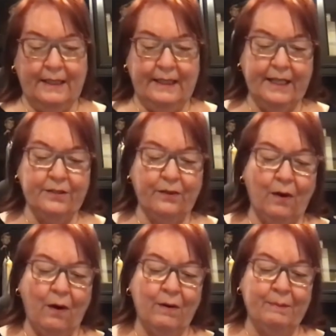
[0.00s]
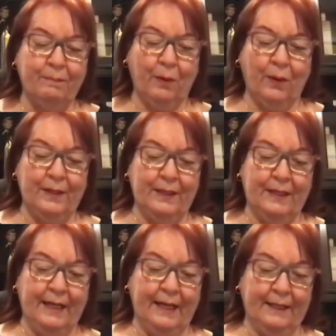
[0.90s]
These are all
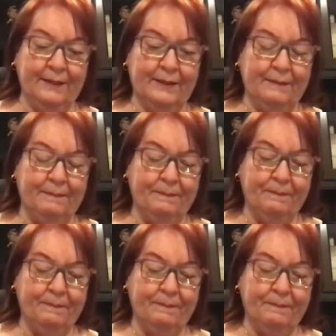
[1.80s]
important things.